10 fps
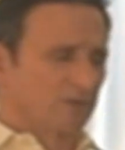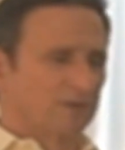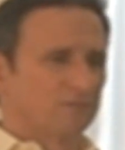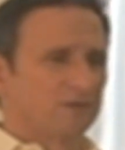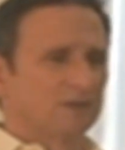
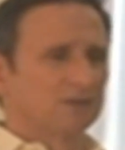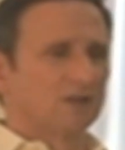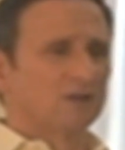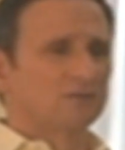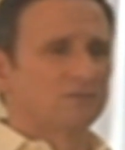filling with
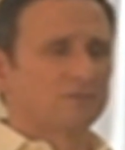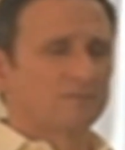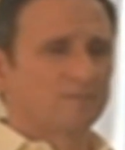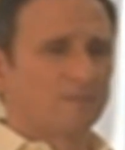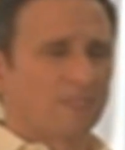infinite
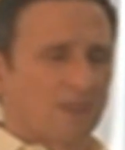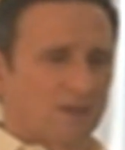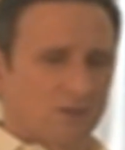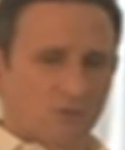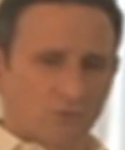love,
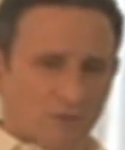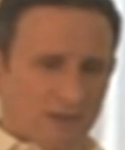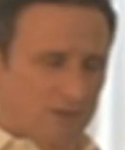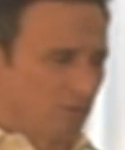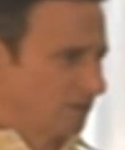
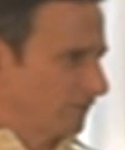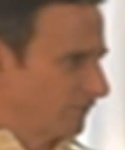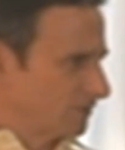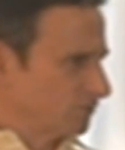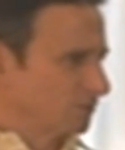
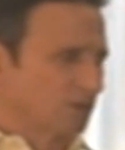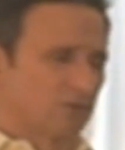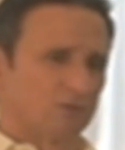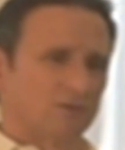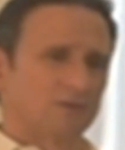creating your
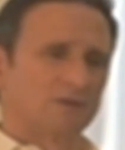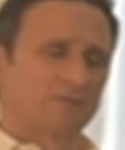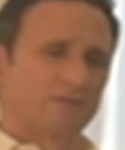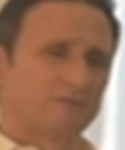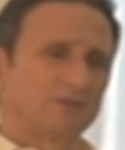individual
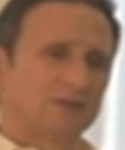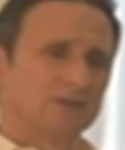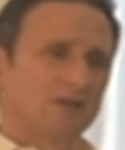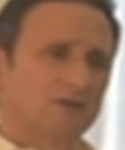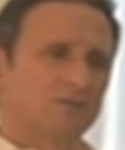cocoon
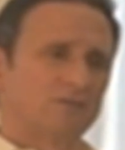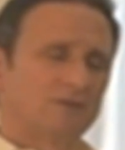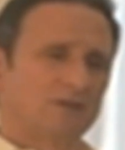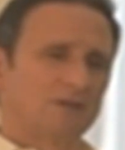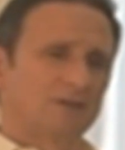of infinite
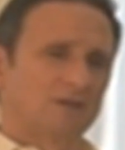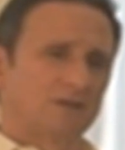love,